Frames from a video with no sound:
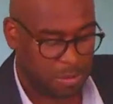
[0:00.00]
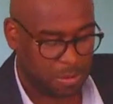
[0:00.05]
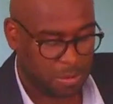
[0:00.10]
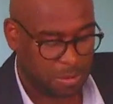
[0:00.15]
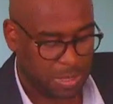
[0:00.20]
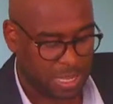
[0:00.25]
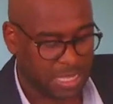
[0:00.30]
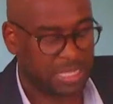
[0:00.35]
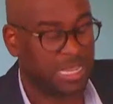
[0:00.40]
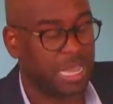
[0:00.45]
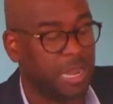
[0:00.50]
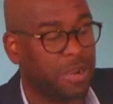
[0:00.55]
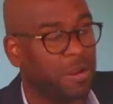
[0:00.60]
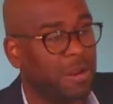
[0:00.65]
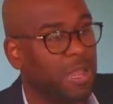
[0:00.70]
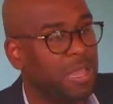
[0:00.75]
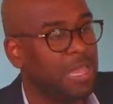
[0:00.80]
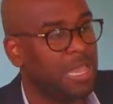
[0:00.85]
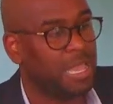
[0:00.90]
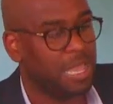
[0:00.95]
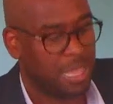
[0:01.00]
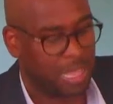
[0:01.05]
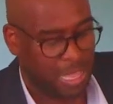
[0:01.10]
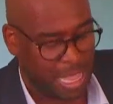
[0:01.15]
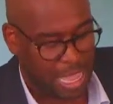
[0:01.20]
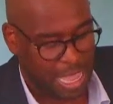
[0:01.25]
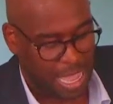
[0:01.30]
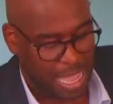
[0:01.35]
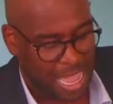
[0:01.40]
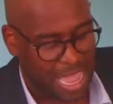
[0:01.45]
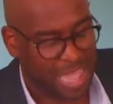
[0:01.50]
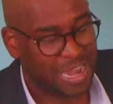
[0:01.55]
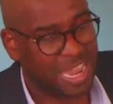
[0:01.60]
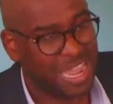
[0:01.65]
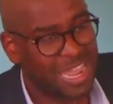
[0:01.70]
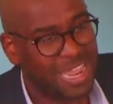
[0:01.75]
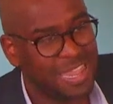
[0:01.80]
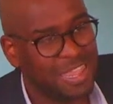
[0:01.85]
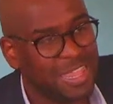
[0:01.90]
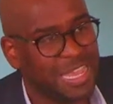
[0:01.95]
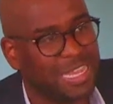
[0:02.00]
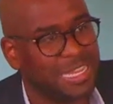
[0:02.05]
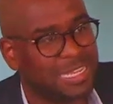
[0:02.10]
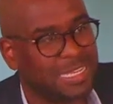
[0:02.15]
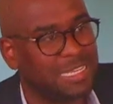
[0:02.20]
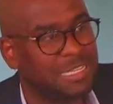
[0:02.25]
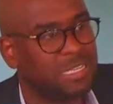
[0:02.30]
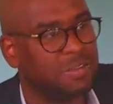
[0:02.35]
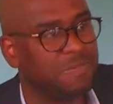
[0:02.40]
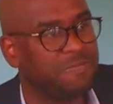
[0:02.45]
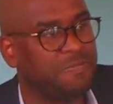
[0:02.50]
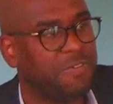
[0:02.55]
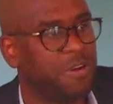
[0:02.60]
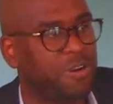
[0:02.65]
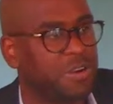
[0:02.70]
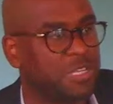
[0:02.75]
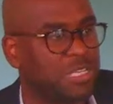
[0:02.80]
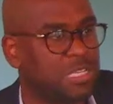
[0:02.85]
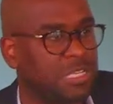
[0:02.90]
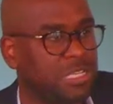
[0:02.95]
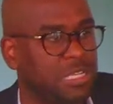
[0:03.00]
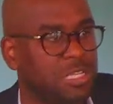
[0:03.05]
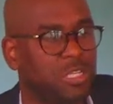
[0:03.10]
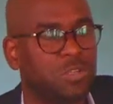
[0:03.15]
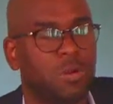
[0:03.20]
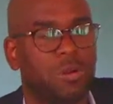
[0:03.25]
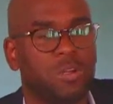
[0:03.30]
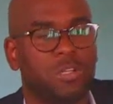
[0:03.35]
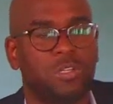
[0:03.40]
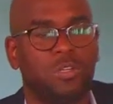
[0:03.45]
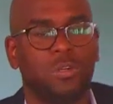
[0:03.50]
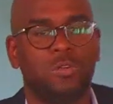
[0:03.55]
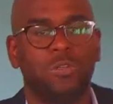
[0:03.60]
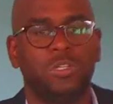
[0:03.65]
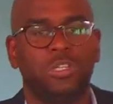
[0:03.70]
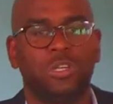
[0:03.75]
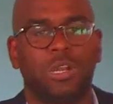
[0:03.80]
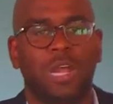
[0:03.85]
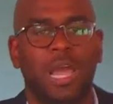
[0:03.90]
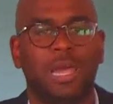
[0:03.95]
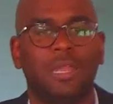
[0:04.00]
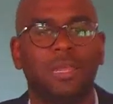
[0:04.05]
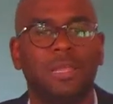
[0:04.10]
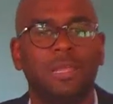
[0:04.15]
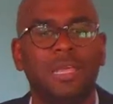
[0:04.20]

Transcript: etc. And in this verse in Surah Al-Hujurat,